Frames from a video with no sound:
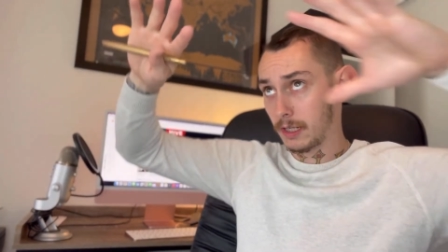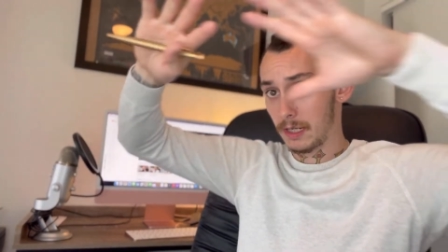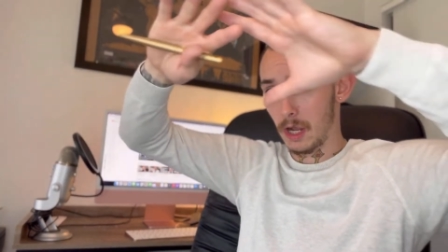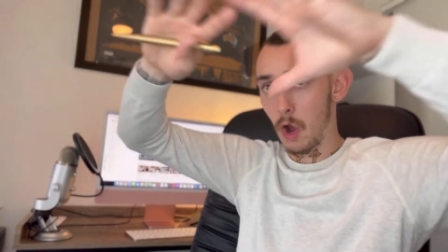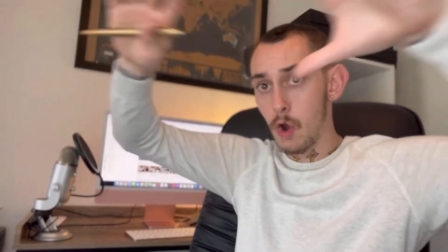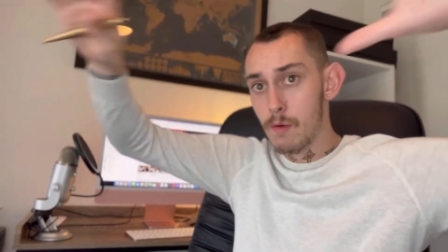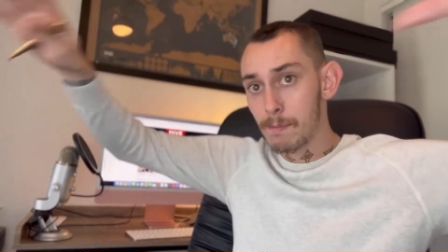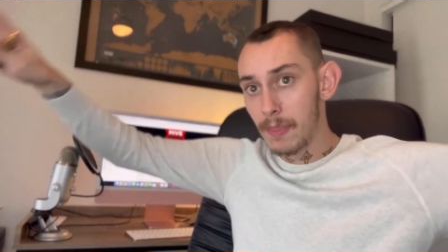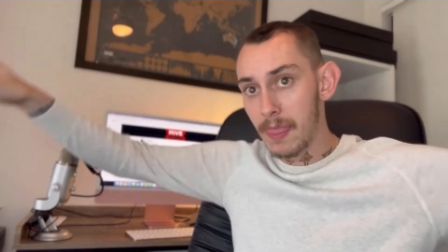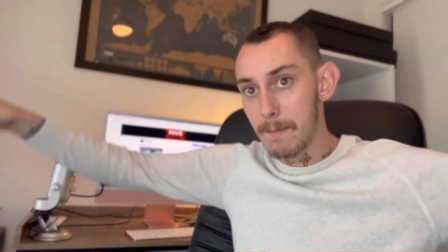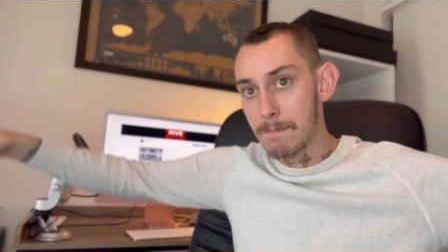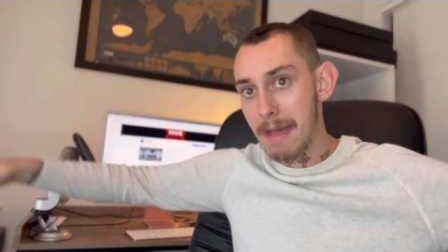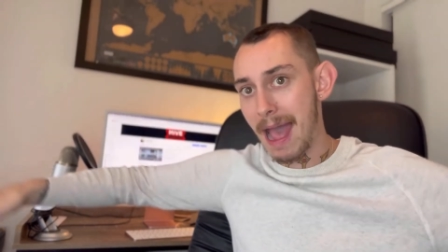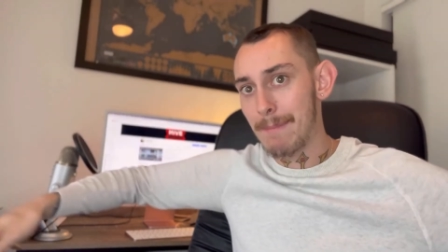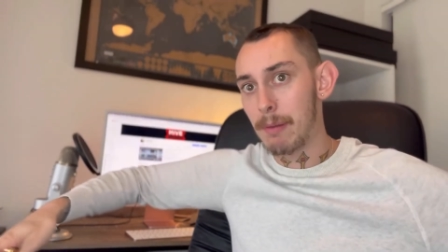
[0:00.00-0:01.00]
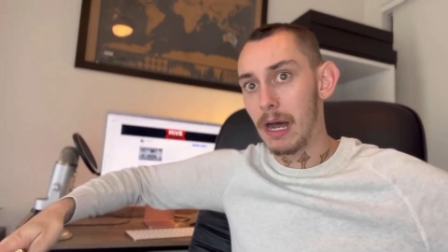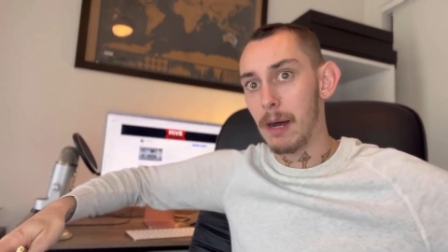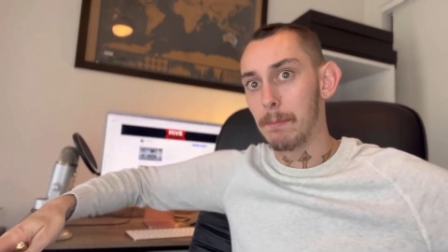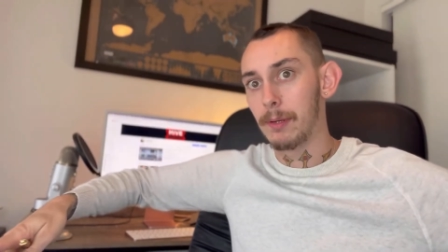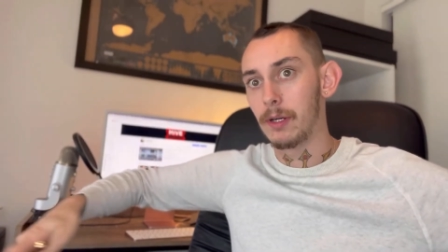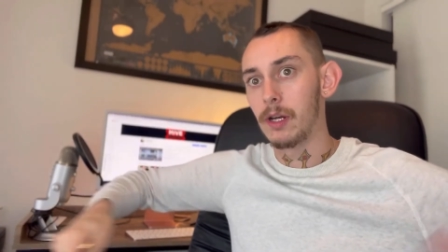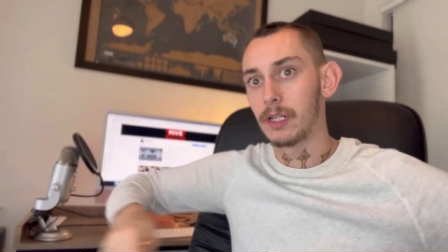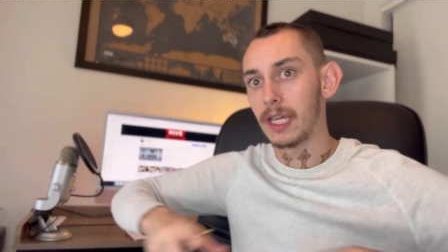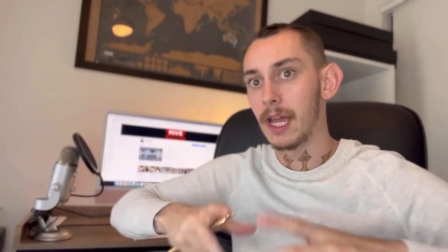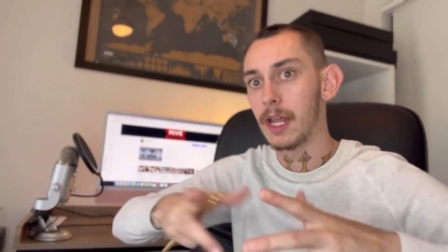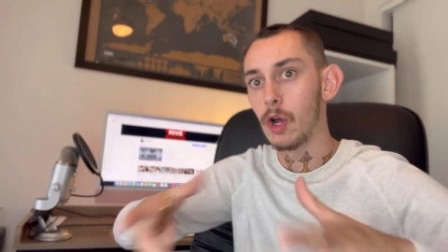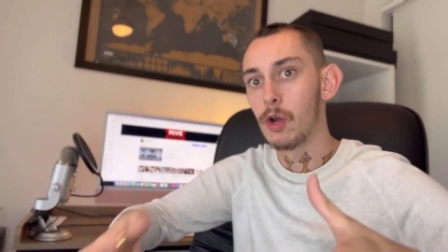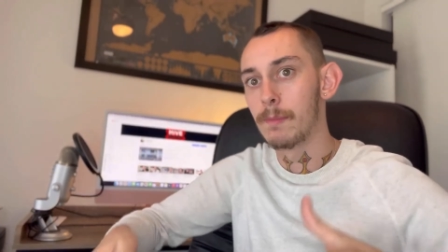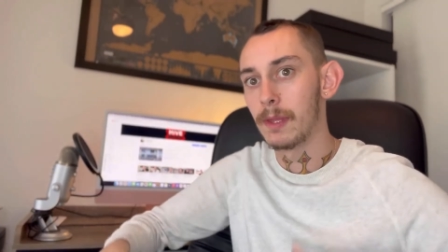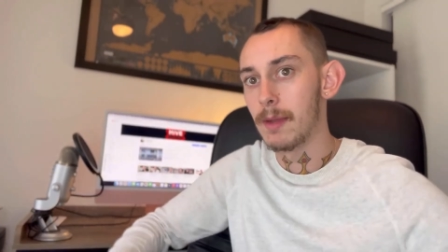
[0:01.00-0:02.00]
open the map up, okay?
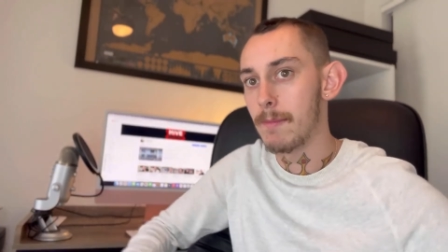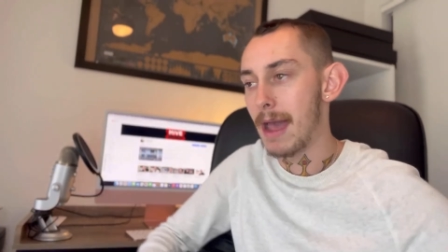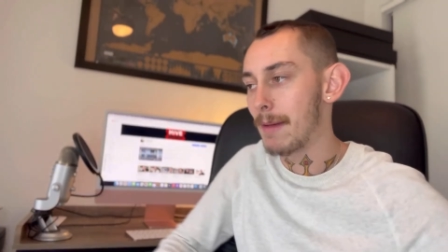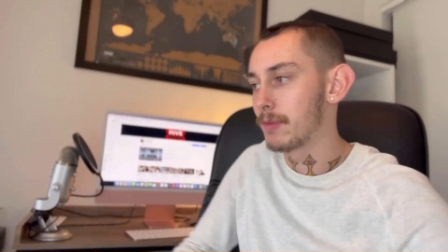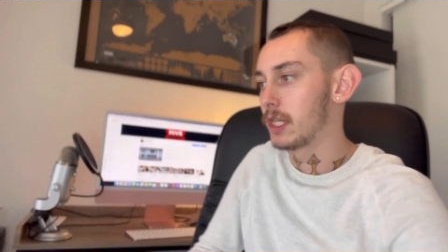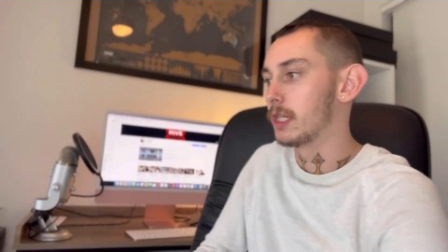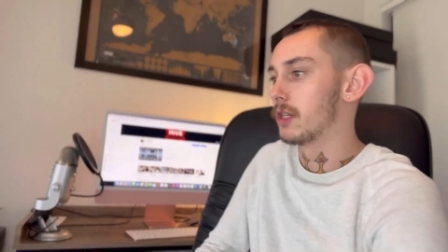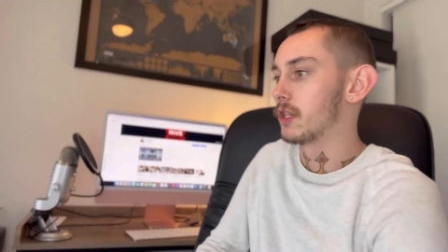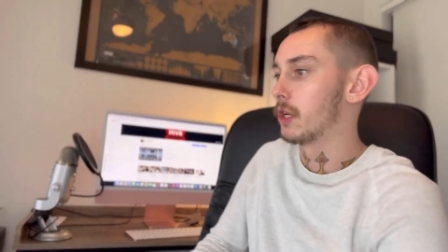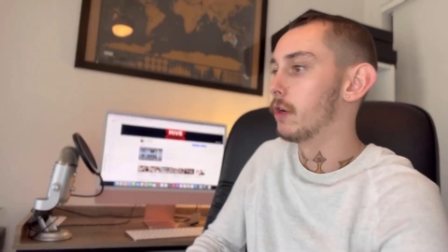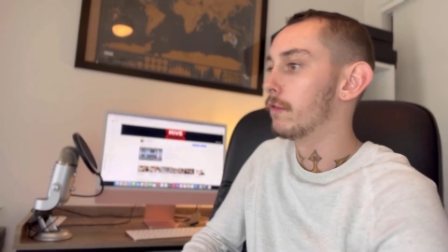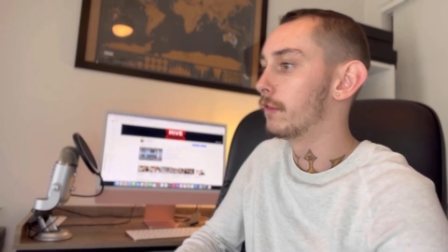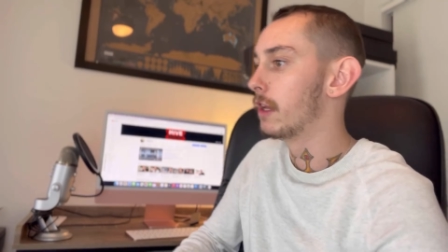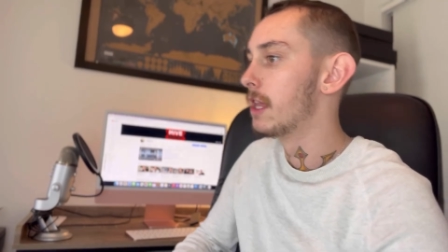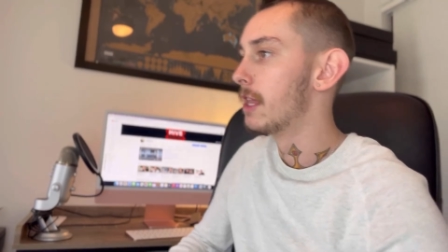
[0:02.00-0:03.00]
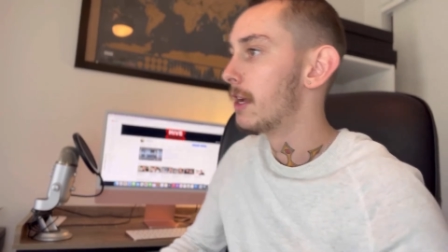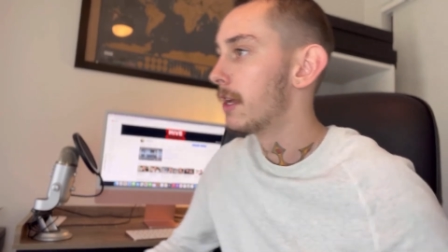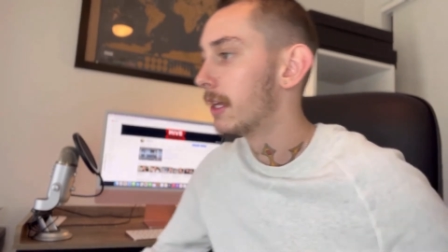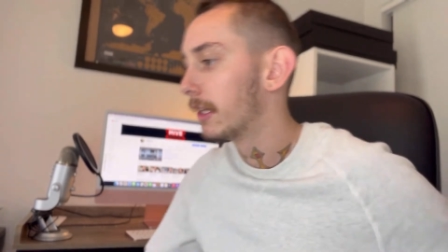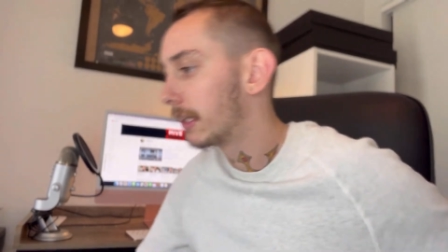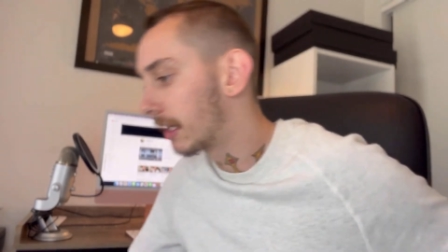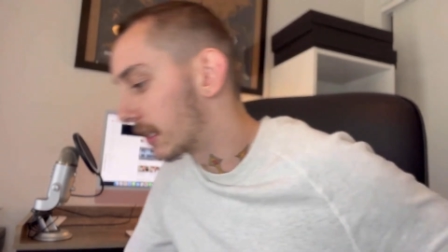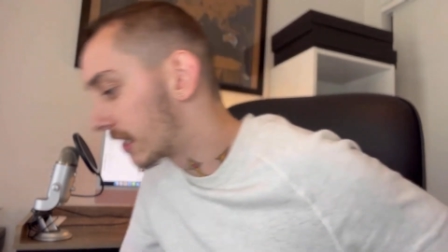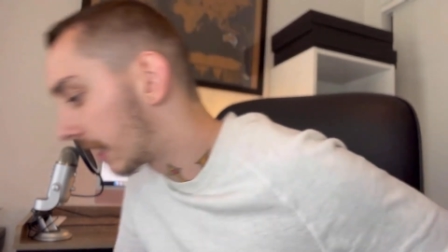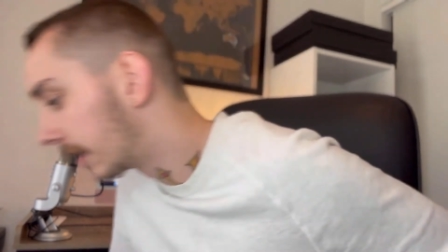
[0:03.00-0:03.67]
Open the map to yourself. You can see